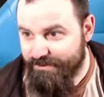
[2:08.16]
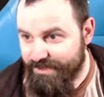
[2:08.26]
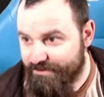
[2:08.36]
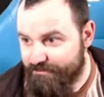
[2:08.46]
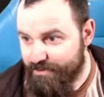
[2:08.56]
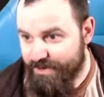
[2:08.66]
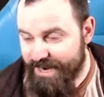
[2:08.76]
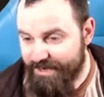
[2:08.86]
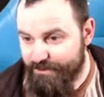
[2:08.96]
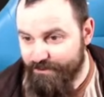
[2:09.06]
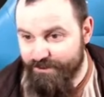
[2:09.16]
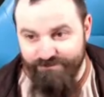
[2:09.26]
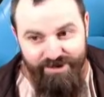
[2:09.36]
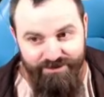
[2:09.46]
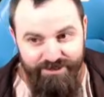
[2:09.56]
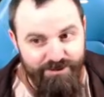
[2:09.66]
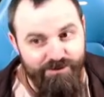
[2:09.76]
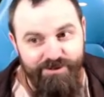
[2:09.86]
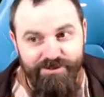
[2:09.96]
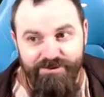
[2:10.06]
like they've put candles around an
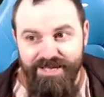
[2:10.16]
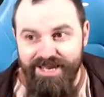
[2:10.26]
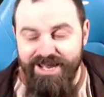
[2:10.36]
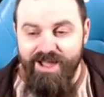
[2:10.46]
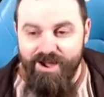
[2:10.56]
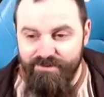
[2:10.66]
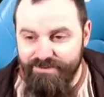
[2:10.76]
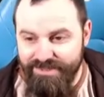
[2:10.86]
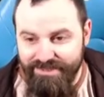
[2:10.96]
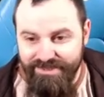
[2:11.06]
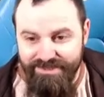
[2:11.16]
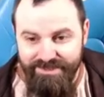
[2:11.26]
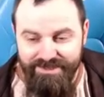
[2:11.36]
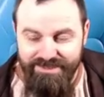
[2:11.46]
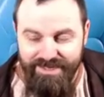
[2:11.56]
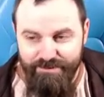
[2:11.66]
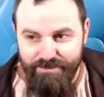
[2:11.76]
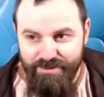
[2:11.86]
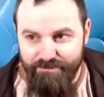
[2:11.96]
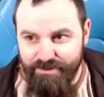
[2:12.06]
Oreo cake. Obviously, this is to
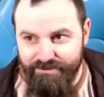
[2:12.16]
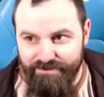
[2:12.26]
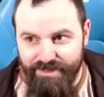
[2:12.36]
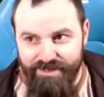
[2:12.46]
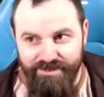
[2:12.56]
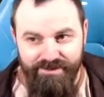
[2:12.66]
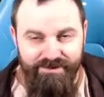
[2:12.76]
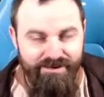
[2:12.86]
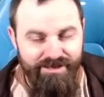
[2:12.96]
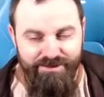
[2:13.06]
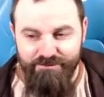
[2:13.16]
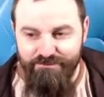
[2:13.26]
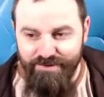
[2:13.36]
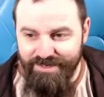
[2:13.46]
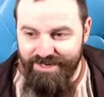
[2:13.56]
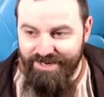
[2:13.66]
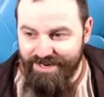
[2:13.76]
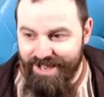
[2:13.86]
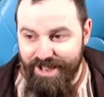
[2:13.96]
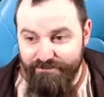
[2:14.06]
celebrate the birthday, and I don't think you're going
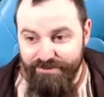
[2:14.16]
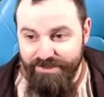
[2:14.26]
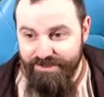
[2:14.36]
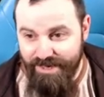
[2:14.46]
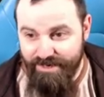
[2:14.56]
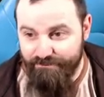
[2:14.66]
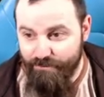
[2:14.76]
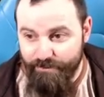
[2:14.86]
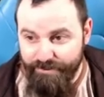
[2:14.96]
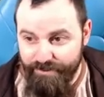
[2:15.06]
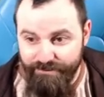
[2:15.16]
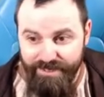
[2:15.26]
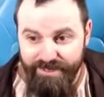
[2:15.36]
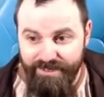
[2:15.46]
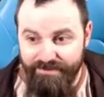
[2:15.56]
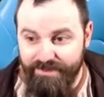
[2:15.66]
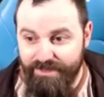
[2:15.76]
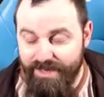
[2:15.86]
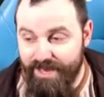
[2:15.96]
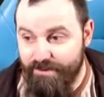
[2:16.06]
to have this kind of Oreo cake in the
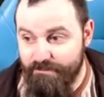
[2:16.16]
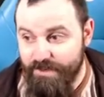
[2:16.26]
game.